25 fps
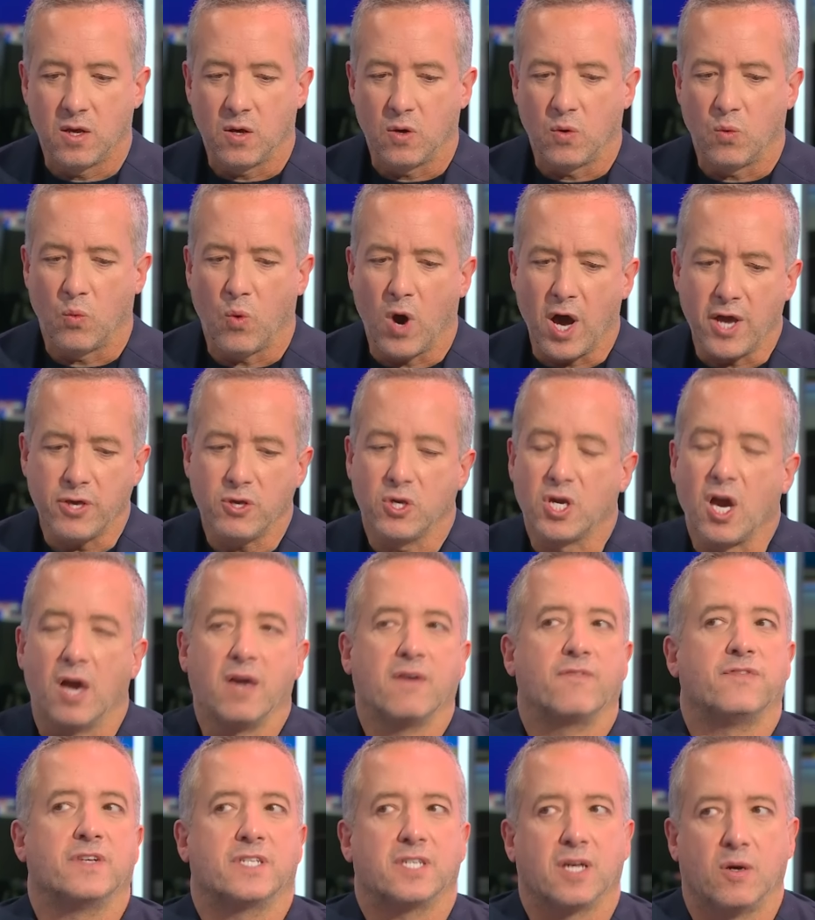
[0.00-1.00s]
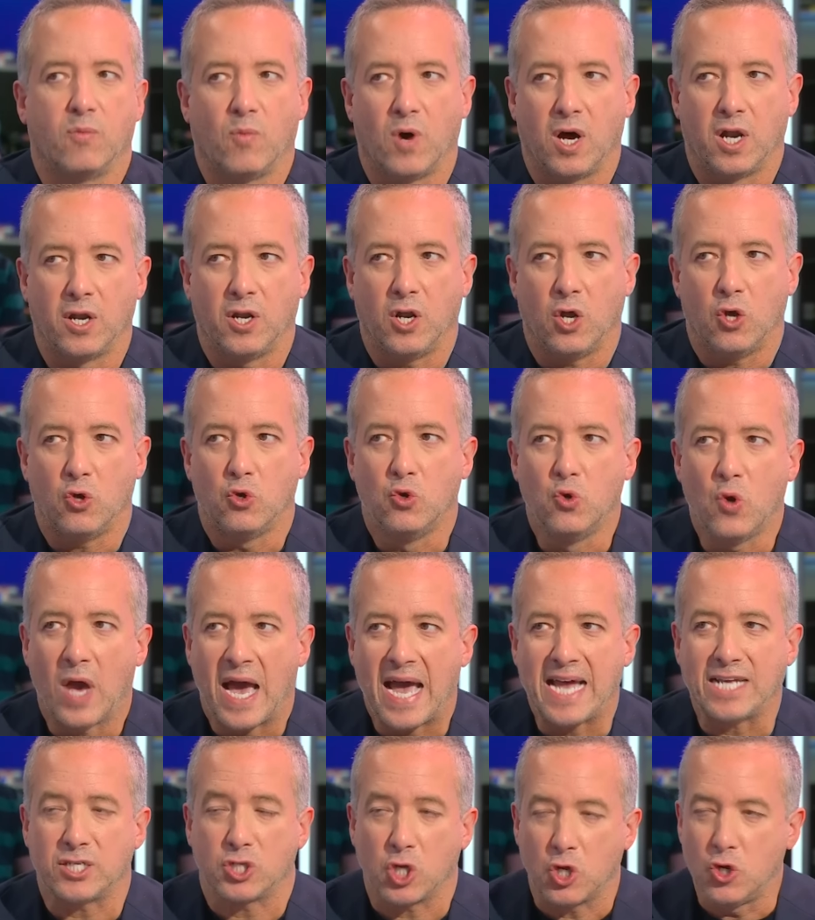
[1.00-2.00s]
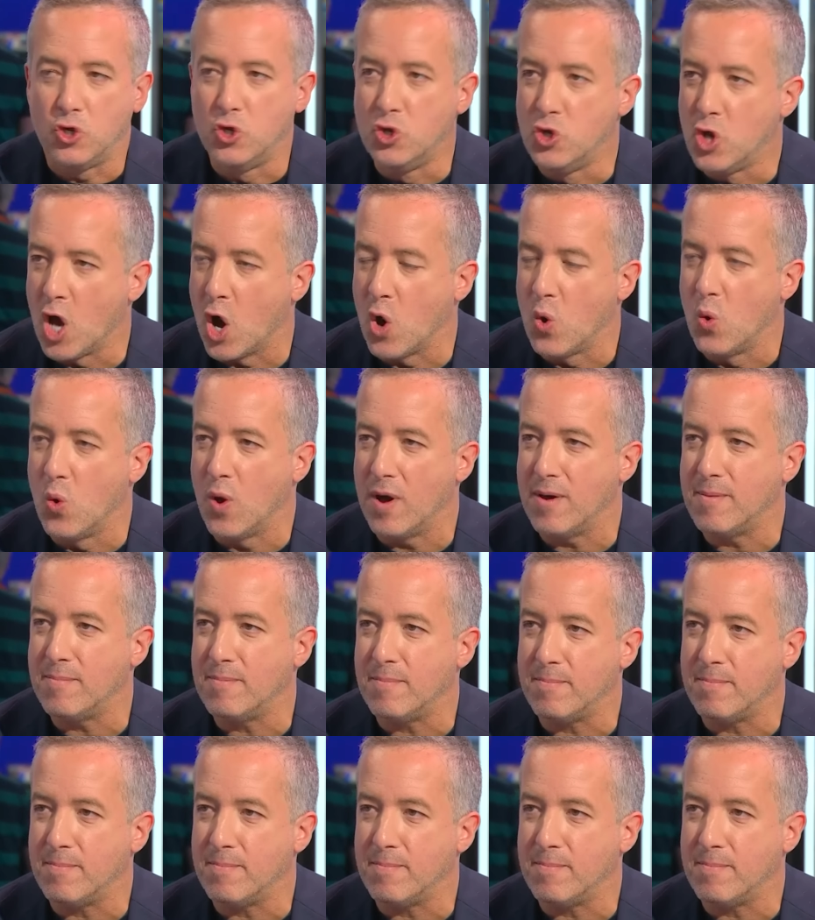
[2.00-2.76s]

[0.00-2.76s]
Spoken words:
why are you going for someone who has no